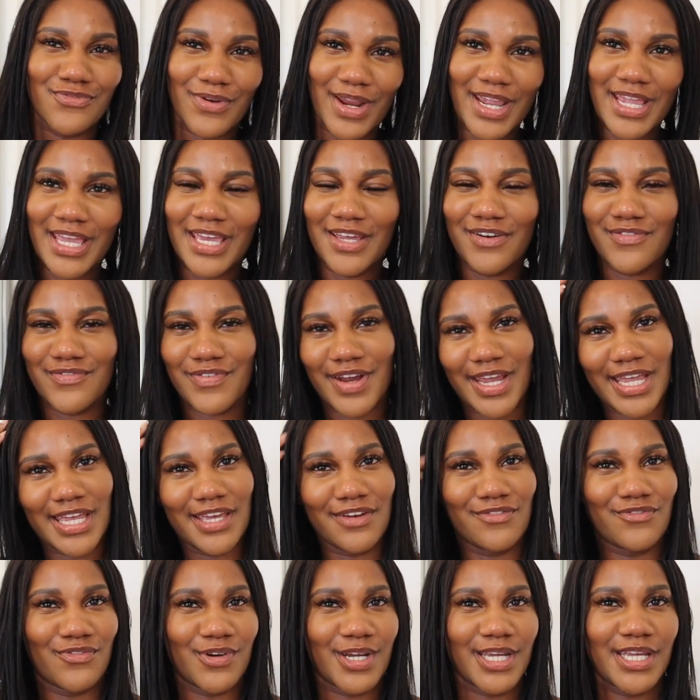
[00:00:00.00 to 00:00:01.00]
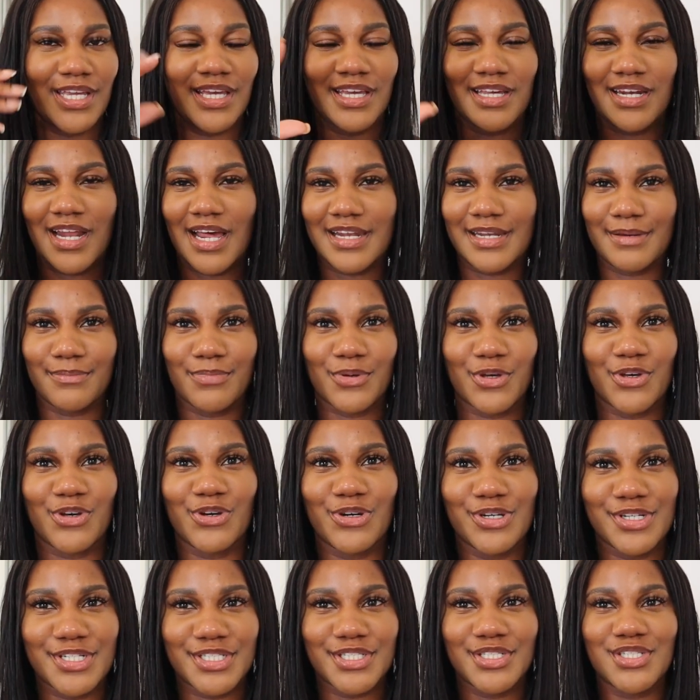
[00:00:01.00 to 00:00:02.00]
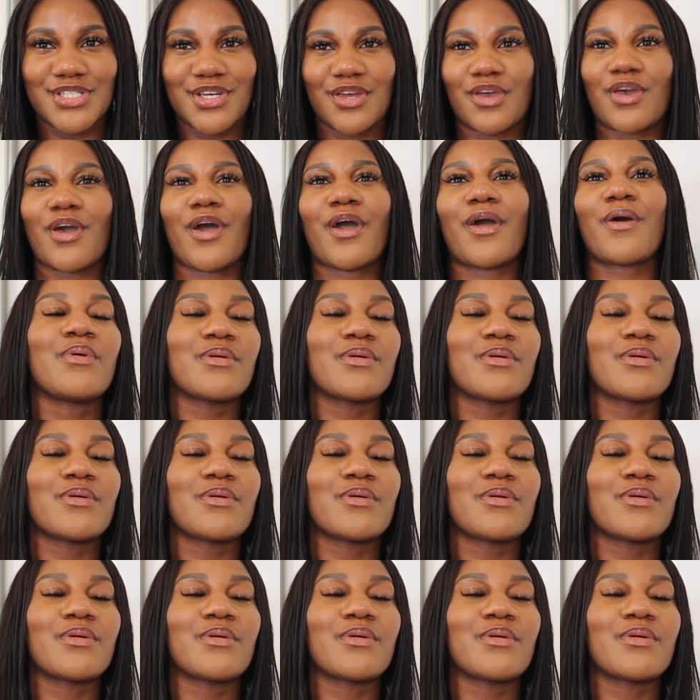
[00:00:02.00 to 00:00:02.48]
raking, and I'm good to go.